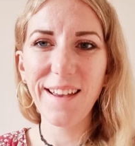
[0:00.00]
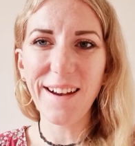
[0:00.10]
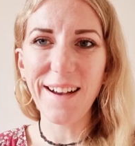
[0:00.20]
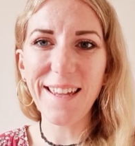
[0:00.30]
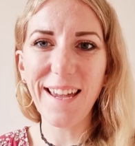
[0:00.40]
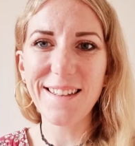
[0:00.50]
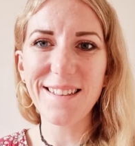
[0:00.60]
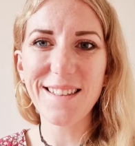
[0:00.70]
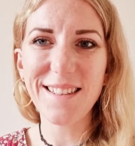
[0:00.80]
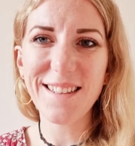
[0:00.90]
Hi
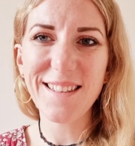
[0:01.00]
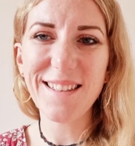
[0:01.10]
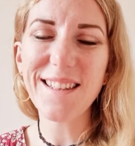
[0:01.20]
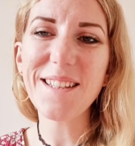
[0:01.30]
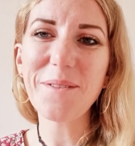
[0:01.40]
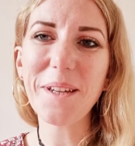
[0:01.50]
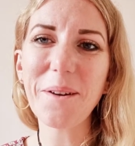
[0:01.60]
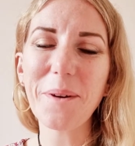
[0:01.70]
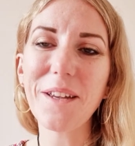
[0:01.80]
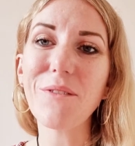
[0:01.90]
Cancers, this
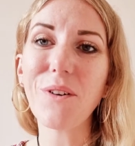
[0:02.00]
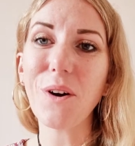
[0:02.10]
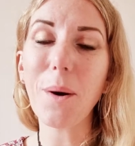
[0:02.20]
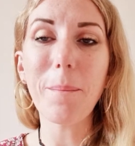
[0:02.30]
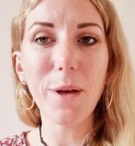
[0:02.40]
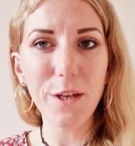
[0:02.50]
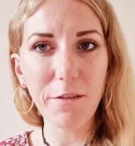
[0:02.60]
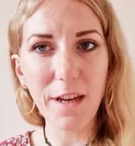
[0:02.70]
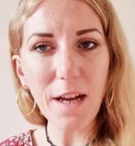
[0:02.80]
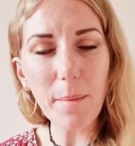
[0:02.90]
week we have got
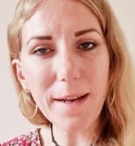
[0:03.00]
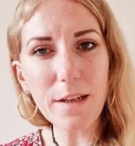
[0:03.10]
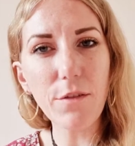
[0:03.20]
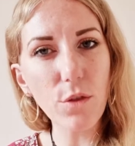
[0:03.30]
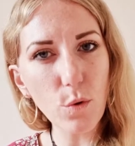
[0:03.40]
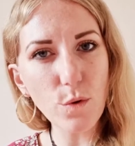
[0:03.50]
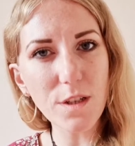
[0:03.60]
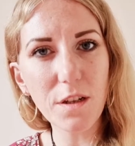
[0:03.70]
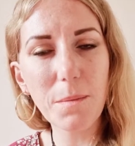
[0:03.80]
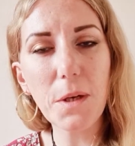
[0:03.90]
Mercury, our planet of thought
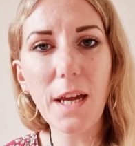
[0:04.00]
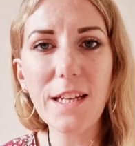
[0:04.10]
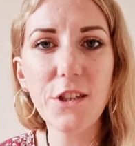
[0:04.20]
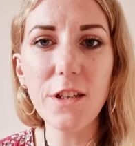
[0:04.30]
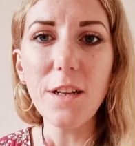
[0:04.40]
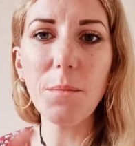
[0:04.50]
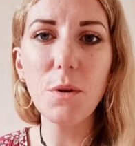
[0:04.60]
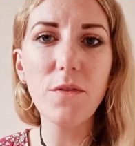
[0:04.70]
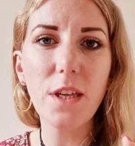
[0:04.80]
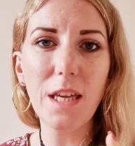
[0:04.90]
and communication,
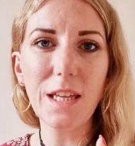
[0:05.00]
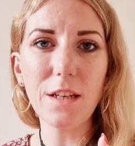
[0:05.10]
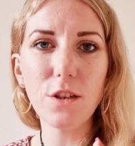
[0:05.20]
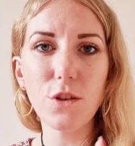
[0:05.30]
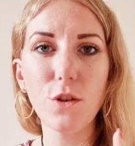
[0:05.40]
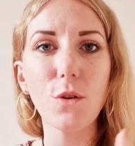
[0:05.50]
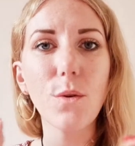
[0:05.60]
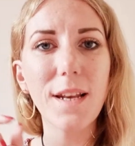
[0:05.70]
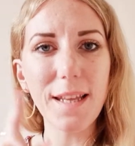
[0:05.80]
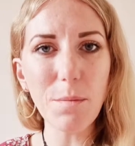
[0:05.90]
moving into
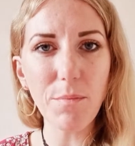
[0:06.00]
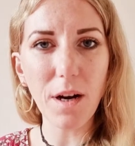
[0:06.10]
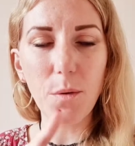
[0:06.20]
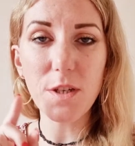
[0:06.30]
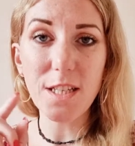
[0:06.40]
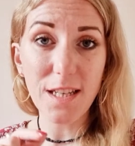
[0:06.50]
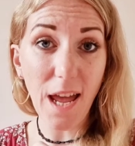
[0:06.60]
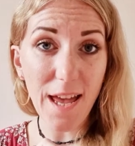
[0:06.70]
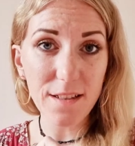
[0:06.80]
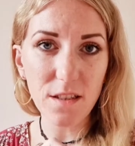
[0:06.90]
Libra, which is an
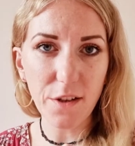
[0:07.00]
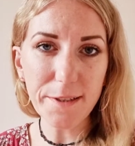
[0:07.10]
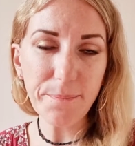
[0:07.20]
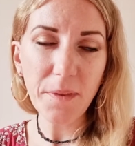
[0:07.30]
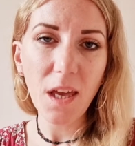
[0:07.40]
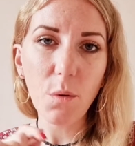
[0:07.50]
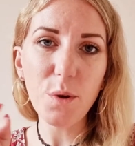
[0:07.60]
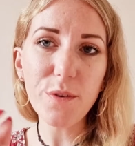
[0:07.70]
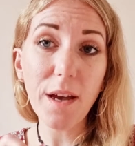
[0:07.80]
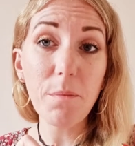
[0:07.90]
air sign. We
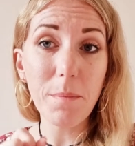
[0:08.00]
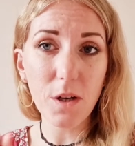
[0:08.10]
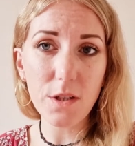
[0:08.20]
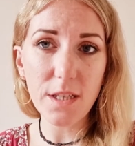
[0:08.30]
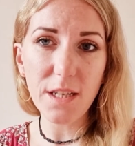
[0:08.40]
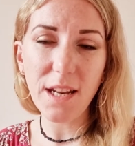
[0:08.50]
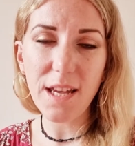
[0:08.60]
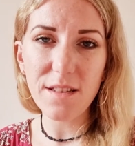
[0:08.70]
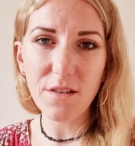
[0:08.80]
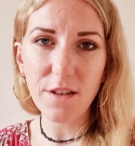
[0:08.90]
also have Mars in an
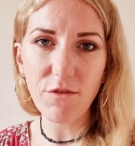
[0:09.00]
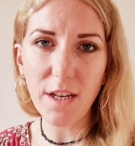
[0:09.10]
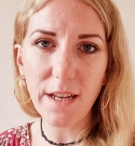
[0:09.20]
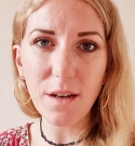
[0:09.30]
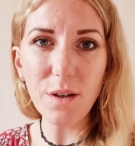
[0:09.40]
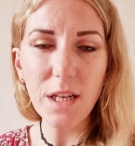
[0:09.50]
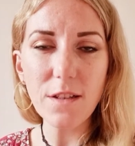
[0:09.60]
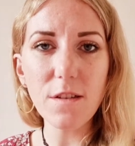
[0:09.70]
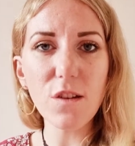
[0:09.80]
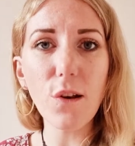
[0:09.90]
air sign right now,
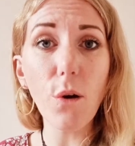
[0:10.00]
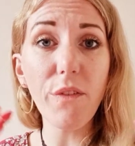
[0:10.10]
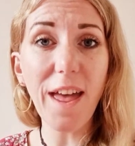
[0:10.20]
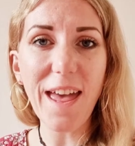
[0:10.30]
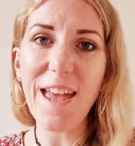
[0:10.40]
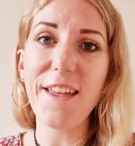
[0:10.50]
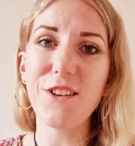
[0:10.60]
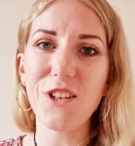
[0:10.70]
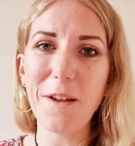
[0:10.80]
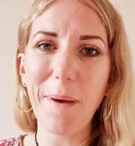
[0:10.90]
so there's a lot of air
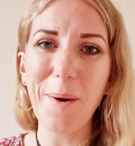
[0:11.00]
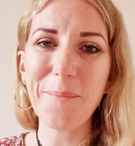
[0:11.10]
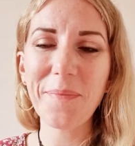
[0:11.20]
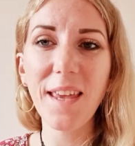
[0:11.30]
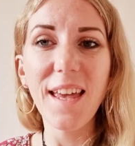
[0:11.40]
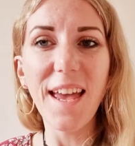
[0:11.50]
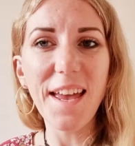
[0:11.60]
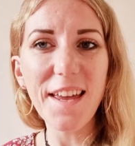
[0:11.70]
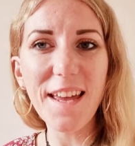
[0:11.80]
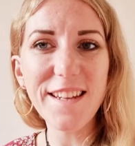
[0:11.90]
energy about.
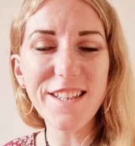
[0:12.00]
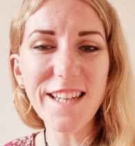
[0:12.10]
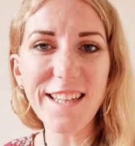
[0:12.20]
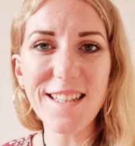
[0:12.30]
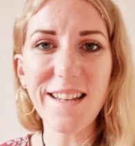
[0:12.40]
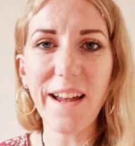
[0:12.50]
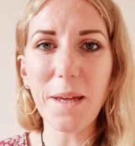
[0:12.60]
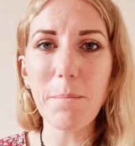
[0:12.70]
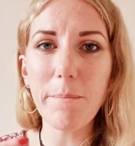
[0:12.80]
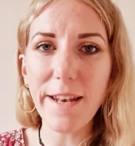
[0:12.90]
Air energy is like
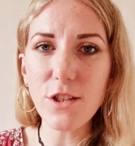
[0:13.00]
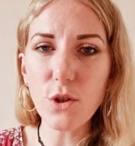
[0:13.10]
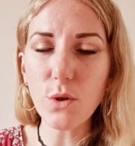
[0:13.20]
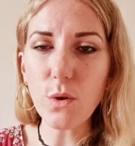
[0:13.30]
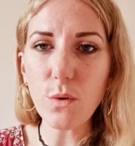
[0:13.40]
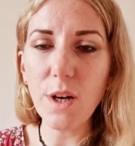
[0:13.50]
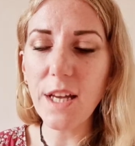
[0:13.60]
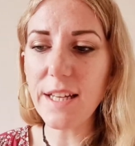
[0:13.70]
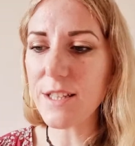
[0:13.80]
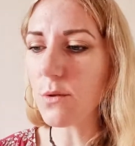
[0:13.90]
mental,
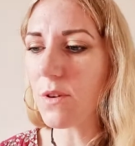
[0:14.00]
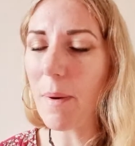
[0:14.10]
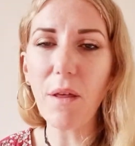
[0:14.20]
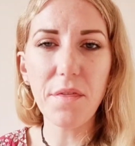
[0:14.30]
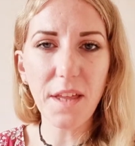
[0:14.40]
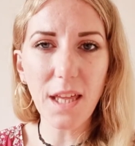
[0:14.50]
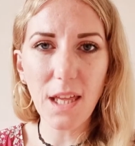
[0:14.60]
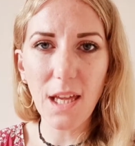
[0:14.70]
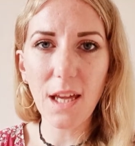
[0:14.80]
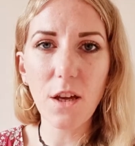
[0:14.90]
it's all about
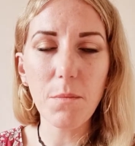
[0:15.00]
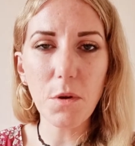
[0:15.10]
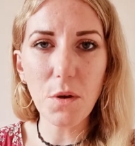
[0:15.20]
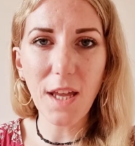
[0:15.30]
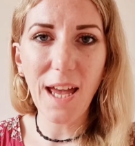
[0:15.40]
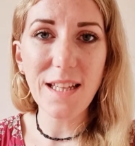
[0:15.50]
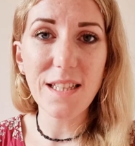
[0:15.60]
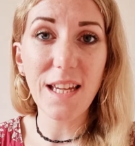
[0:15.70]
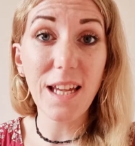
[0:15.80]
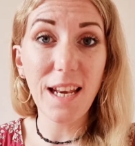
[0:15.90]
thinking,
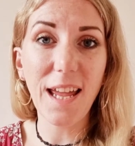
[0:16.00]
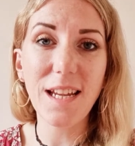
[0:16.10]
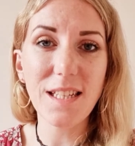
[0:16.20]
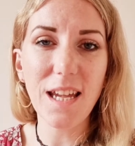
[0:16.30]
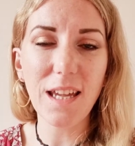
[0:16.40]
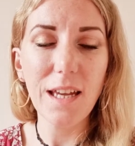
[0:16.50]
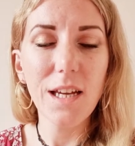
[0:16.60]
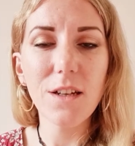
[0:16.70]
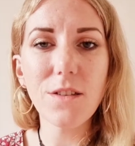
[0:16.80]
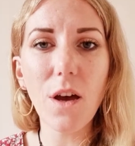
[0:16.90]
communicating, connecting.
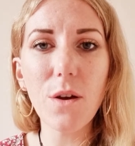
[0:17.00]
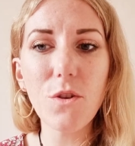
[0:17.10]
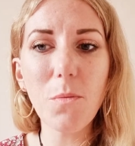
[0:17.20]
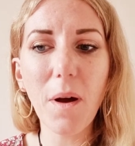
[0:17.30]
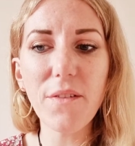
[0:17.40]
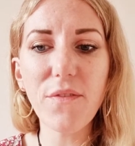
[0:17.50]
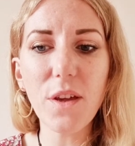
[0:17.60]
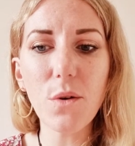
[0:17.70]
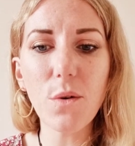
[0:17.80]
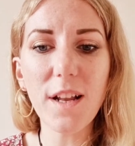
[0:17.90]
So you might
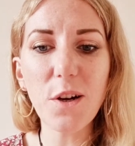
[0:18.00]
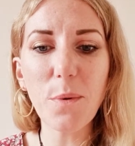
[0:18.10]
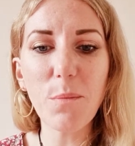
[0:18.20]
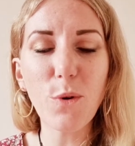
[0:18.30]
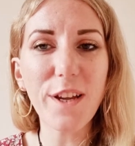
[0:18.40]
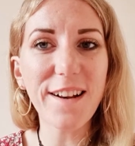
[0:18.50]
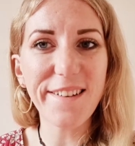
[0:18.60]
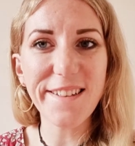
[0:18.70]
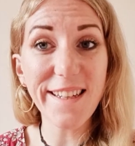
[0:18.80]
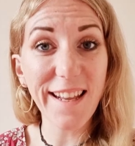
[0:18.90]
feel a little bit more
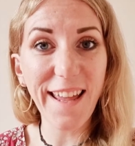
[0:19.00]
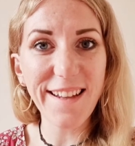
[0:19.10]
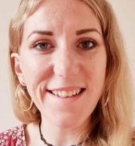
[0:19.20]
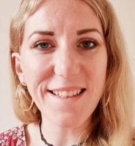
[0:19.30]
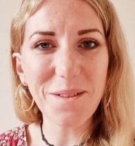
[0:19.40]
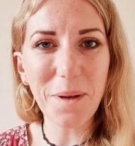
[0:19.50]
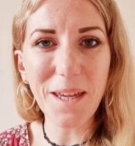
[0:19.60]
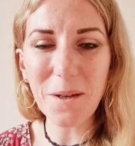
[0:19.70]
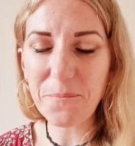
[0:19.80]
inclined to connect this week.